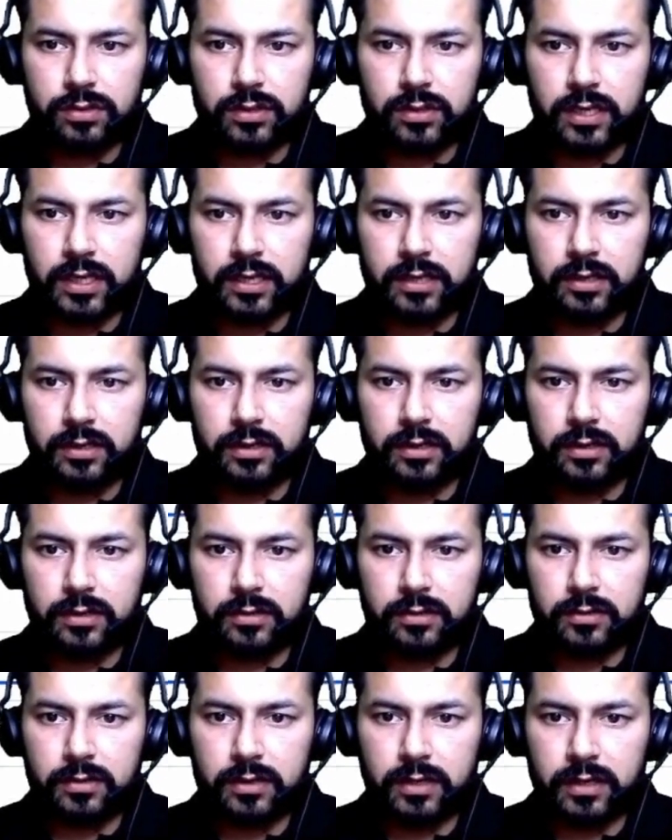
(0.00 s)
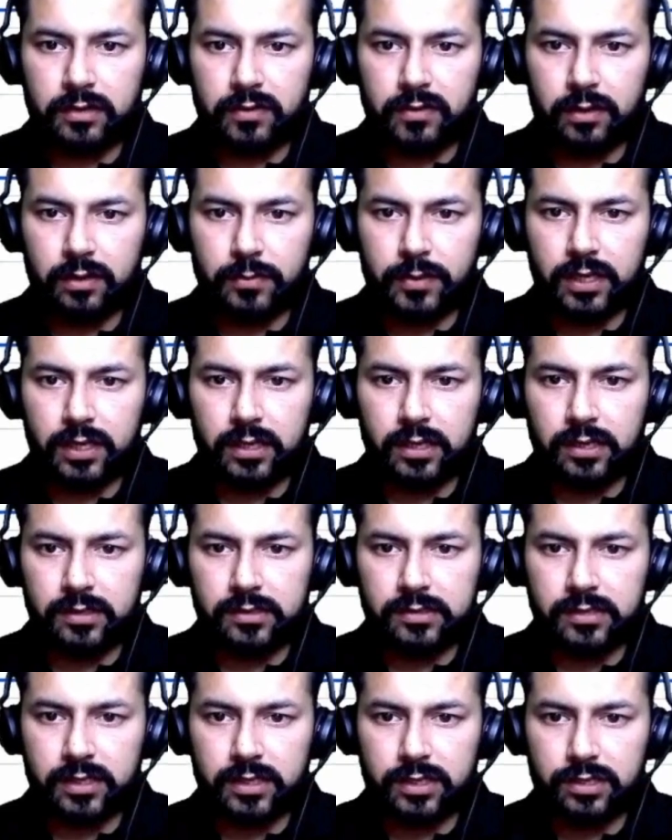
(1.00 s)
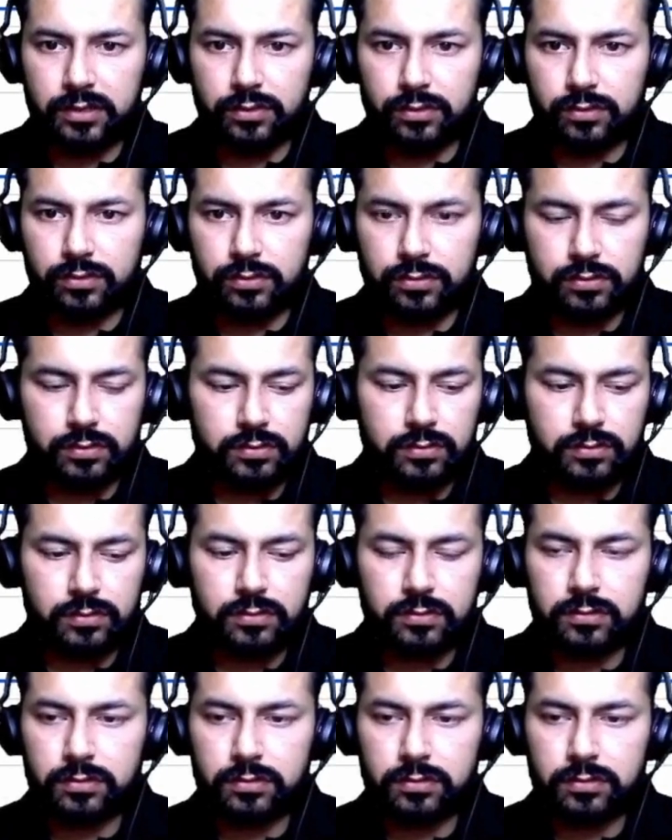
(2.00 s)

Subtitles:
so that it will be easy to